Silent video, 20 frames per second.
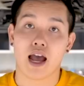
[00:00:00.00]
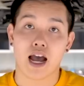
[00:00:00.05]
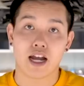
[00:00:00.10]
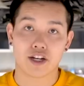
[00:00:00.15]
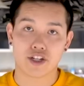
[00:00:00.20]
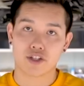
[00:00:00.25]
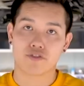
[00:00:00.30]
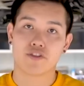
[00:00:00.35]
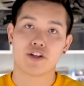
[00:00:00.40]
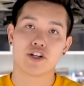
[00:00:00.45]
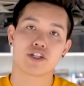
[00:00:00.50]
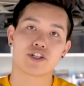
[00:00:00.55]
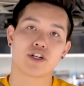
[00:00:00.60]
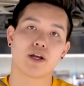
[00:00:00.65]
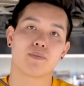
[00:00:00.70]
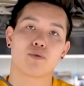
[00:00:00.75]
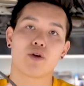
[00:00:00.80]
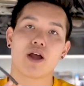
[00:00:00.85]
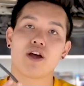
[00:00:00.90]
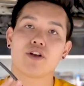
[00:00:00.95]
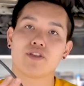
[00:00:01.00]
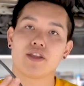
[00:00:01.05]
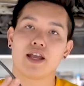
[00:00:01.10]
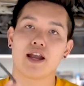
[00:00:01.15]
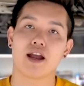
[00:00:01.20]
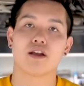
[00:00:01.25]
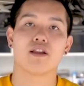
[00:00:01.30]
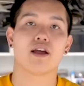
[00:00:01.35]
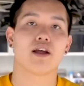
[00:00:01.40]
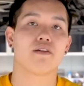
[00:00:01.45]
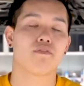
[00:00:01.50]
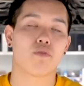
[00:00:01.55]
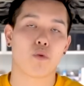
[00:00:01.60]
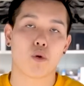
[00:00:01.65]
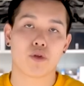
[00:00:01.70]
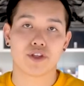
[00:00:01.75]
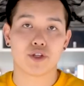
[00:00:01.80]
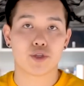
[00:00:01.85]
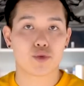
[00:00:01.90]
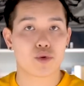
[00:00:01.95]
I just finished up routing the airline
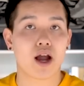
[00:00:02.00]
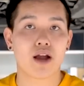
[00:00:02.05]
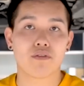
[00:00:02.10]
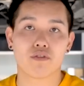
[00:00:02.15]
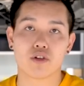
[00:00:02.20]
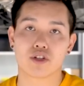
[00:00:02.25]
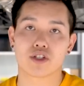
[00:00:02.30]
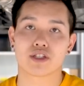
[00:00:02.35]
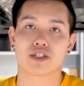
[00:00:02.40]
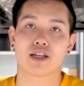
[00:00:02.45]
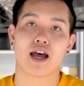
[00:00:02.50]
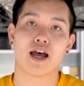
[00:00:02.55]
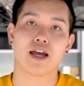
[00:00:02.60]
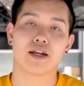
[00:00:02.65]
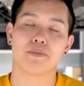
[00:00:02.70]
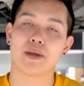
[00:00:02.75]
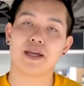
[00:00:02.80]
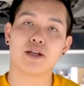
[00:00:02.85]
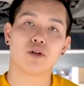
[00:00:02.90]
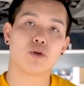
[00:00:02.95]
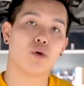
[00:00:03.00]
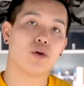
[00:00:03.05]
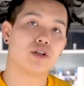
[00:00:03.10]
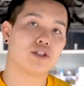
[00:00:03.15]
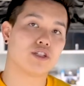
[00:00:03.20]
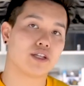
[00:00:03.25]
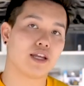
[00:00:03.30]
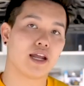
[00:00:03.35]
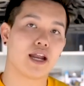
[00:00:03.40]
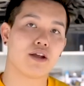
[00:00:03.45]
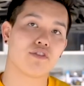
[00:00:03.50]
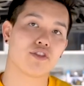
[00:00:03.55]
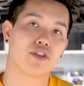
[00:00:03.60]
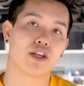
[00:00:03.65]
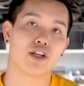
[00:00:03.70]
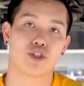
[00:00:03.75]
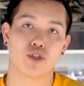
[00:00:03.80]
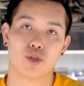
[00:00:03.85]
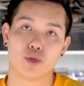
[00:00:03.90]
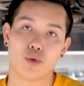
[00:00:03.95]
for the driver's side. Main goal is to get
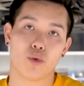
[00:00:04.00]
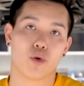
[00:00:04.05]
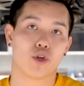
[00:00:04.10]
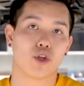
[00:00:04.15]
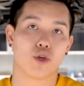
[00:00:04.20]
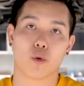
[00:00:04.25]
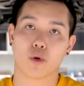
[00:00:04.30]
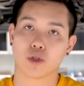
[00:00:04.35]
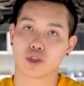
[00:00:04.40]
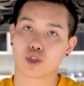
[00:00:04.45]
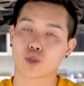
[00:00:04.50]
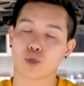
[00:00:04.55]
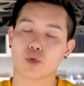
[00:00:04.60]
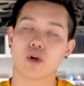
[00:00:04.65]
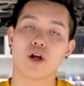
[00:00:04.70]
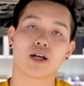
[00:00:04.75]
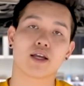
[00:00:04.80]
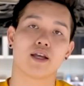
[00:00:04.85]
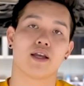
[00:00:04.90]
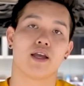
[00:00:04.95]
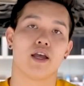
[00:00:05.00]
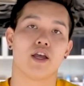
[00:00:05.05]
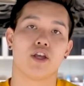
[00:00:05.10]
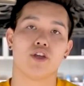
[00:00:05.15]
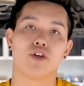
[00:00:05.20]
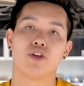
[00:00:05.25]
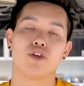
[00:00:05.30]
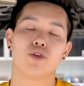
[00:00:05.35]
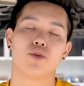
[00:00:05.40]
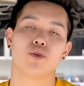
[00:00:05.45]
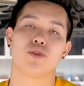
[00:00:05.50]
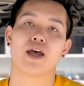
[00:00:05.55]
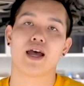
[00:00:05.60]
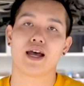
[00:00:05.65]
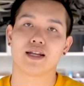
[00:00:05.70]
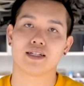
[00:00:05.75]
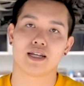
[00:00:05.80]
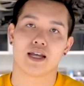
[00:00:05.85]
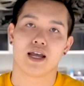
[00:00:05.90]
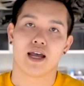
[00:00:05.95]
everything to your trunk. You can do
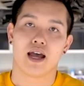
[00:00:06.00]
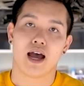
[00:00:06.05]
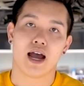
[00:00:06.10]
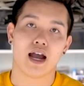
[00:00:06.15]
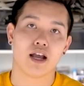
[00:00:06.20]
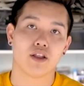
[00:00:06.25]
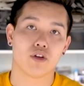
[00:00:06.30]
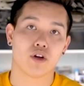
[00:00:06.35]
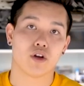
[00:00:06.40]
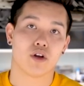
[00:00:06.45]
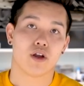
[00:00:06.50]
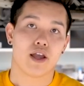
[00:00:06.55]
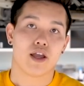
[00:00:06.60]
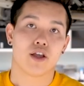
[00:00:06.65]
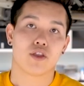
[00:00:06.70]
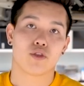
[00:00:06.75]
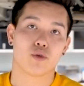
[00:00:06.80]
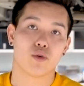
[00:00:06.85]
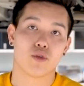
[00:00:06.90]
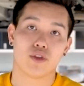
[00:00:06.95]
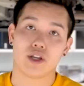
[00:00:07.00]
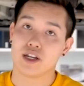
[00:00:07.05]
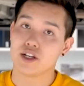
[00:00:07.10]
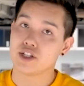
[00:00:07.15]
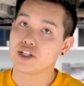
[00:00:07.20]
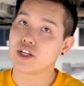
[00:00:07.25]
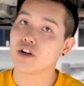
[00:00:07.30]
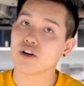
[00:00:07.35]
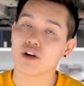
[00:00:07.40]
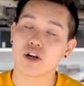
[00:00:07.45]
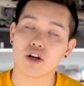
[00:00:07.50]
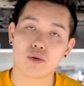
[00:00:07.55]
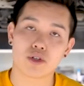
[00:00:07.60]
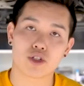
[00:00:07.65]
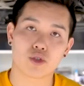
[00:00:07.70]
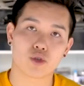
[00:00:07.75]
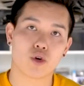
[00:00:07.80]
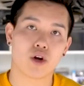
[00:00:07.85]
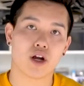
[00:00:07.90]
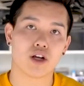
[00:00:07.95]
that either through the interior,
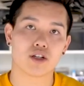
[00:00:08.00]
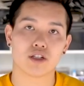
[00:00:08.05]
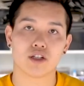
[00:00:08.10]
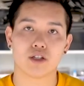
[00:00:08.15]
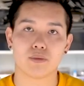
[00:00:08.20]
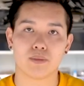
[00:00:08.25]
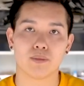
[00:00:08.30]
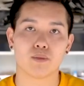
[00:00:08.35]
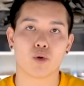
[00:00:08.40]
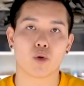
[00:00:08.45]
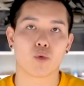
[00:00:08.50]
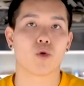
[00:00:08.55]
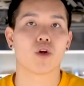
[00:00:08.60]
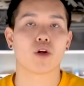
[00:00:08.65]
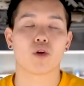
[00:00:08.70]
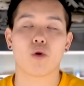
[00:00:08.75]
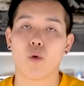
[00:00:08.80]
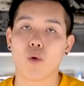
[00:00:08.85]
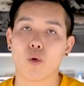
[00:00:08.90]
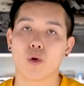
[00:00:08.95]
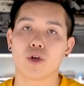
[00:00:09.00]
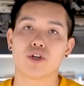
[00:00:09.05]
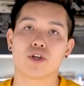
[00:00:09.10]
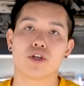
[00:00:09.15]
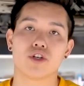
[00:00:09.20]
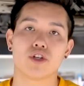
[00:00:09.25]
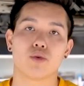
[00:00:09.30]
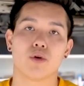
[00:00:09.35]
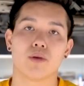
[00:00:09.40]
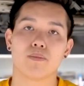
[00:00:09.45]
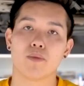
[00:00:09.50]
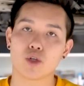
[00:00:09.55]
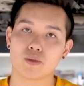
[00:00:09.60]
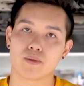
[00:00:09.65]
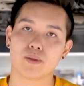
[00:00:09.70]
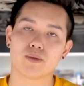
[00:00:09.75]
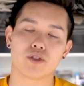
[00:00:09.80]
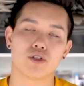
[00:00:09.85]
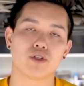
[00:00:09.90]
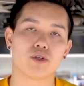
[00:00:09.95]
which requires a little bit more work, or you can do what
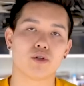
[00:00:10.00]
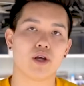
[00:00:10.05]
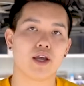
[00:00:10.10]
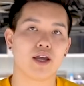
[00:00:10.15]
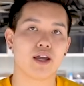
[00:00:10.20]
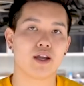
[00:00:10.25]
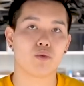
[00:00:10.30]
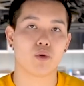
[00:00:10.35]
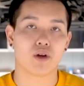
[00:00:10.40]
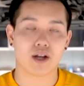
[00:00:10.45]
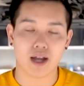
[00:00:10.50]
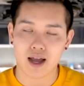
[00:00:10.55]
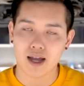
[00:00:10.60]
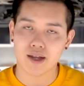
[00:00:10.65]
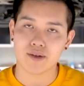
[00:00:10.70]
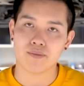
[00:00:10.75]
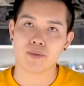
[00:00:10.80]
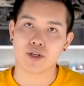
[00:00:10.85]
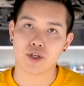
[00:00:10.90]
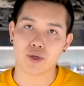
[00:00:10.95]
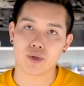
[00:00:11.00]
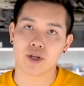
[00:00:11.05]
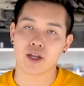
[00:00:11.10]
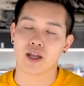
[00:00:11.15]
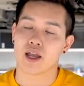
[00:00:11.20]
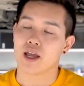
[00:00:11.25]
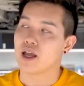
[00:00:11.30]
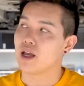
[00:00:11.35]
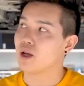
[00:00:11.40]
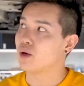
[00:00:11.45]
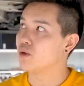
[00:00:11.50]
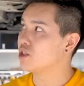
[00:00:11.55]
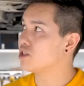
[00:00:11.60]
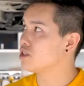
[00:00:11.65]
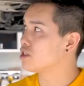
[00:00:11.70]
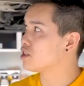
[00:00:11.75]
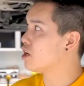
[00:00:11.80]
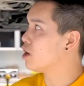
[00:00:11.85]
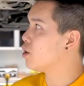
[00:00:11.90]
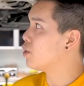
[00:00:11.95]
most people do and what I've been doing,
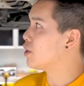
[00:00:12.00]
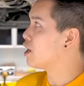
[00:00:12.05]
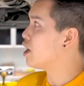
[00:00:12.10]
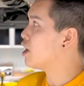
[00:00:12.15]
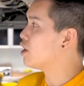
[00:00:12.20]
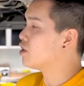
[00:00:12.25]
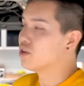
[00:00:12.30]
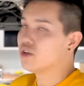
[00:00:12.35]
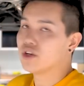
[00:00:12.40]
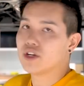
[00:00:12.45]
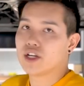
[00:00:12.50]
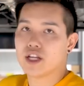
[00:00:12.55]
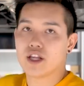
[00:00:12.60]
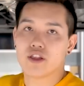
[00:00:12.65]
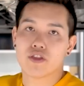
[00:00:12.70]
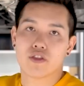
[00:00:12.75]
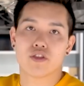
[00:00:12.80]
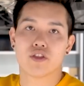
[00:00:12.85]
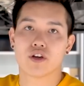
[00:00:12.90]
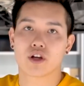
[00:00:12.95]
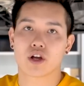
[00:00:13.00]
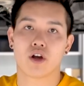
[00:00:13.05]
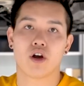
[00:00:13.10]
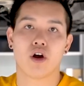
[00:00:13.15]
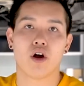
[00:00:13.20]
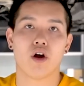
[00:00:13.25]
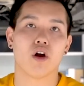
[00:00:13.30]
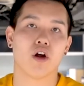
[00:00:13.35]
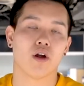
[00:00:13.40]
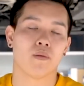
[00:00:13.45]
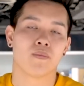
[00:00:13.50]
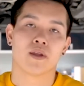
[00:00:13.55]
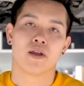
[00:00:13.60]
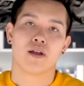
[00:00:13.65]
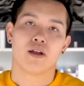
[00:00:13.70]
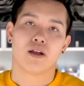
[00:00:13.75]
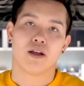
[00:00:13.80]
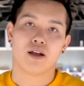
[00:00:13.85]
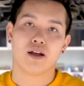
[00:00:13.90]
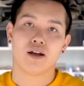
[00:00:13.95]
which is going underneath the car.
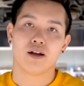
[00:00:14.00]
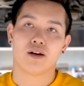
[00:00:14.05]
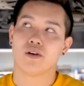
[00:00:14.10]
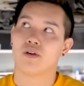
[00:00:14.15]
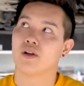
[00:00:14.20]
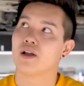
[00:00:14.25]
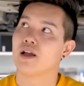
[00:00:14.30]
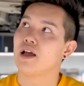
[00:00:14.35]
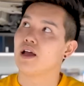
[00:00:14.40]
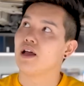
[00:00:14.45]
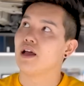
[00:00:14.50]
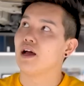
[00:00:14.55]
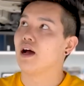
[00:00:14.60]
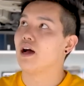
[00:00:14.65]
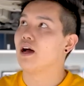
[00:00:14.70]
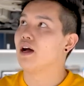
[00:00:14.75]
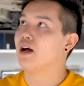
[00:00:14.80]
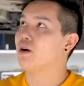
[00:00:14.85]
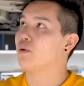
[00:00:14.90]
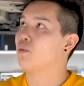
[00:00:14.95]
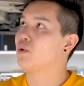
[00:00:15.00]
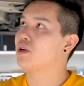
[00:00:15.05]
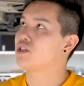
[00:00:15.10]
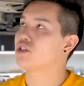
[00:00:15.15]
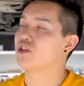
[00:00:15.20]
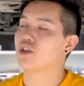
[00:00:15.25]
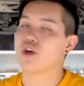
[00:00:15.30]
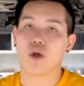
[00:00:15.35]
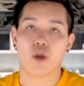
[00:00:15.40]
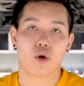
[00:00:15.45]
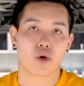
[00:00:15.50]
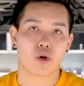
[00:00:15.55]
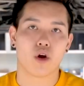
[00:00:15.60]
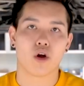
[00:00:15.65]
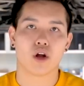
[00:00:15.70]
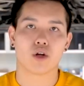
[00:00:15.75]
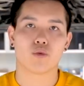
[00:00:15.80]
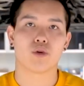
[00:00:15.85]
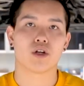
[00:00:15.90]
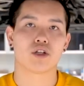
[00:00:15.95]
Now, I went to the
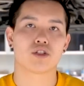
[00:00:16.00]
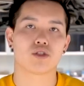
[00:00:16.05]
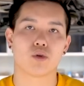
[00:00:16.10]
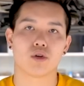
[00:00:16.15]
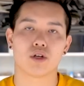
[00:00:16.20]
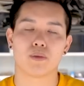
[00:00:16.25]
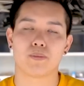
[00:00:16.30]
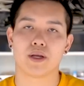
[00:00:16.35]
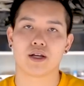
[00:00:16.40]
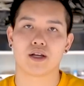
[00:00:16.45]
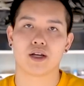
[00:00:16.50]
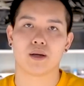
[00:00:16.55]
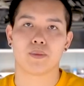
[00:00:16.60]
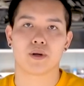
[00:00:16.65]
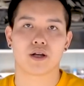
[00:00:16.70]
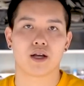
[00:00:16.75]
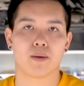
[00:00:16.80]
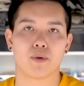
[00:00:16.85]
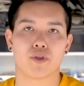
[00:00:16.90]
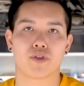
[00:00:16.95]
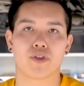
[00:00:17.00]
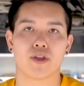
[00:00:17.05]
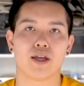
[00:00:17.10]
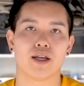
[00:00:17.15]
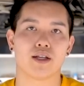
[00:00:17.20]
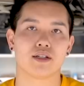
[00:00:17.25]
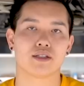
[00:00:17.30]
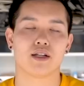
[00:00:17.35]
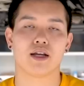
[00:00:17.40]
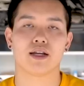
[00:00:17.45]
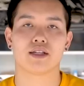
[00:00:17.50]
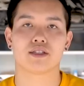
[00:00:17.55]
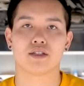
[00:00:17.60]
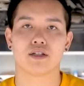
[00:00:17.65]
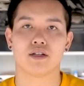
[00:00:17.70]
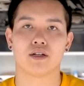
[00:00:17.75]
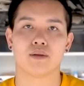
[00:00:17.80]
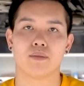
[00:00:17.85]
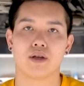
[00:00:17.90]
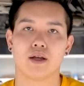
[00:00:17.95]
local hardware store to pick up a couple things like
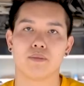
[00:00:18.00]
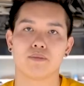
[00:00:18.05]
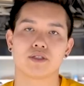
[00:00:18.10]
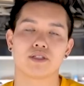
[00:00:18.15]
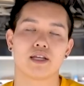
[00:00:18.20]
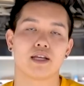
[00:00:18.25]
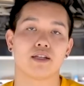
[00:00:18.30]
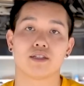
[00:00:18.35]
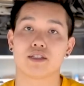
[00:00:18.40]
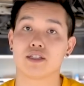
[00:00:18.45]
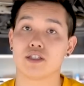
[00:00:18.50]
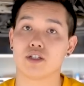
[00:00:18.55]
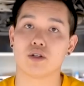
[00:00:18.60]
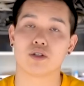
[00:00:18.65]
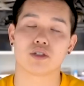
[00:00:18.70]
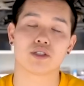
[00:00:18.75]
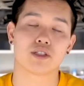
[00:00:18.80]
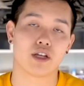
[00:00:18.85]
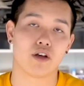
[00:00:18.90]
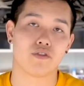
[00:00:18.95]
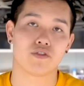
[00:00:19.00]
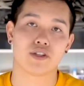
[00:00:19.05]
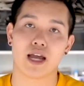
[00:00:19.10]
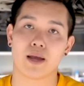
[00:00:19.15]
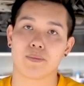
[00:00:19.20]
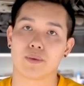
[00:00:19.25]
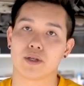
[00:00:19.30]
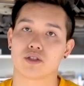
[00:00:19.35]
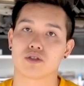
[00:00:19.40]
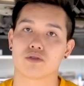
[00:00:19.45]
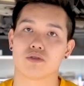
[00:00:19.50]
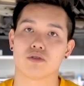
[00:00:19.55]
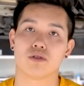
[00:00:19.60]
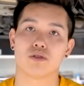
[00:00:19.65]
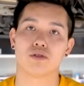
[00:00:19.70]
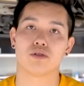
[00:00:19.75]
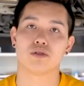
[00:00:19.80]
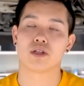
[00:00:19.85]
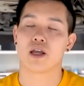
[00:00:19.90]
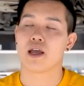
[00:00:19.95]
some stainless steel self-tapping
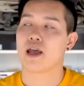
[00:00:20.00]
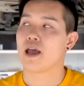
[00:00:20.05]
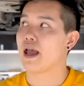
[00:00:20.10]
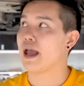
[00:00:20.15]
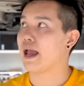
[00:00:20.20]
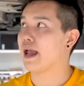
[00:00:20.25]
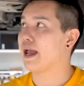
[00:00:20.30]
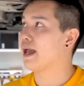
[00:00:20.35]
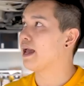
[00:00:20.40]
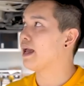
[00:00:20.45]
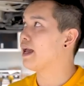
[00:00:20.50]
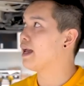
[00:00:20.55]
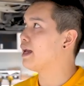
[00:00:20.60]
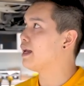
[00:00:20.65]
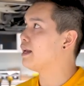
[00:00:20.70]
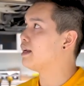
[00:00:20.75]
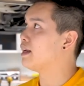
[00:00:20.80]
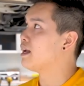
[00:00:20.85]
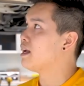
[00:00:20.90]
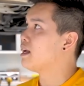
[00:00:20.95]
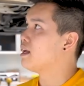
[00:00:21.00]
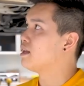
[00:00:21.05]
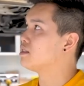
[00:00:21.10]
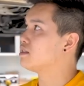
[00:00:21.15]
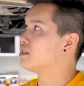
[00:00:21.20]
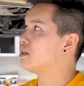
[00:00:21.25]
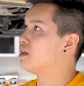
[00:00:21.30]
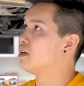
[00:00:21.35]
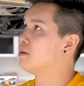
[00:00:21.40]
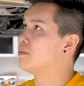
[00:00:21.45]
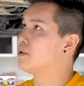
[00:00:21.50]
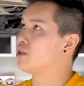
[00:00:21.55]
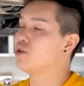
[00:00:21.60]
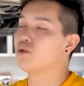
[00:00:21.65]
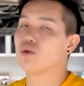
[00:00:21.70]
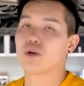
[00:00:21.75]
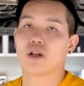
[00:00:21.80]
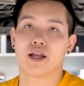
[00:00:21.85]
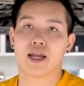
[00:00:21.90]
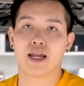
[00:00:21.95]
screws and some
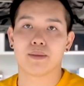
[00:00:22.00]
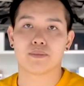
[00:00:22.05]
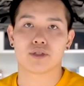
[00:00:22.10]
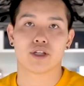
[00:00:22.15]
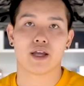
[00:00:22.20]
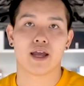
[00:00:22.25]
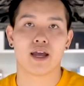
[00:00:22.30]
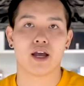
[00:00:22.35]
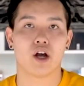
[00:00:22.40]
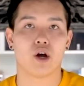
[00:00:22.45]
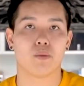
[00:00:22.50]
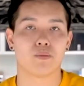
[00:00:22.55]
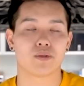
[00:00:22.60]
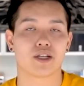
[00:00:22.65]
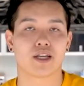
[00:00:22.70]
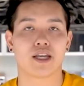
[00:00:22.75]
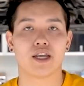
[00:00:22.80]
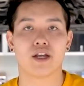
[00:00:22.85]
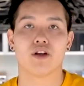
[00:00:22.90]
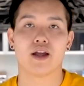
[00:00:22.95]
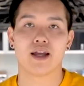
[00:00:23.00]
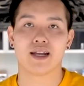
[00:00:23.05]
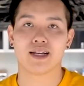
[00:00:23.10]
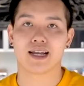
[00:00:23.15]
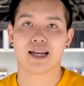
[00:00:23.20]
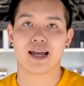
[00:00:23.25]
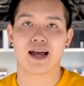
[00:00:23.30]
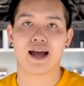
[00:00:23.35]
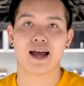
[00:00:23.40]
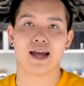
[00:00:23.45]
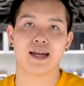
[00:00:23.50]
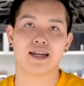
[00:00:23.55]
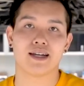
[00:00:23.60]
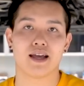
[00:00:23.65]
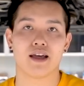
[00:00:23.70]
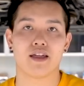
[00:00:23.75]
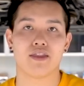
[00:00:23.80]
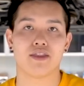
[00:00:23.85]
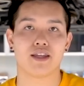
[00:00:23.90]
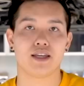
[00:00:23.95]
U-clamps to help secure and
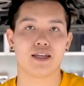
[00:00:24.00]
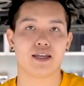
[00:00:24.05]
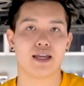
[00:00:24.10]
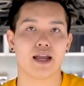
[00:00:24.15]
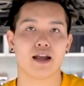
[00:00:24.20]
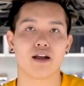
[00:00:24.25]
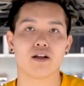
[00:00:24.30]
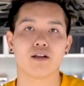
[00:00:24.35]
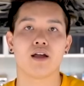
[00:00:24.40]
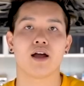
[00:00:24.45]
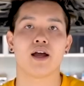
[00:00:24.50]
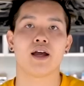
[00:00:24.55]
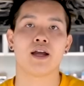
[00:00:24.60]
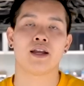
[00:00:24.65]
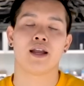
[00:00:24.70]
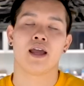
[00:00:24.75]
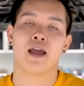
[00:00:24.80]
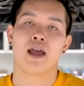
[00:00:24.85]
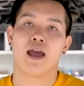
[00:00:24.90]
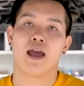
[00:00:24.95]
guide the airline,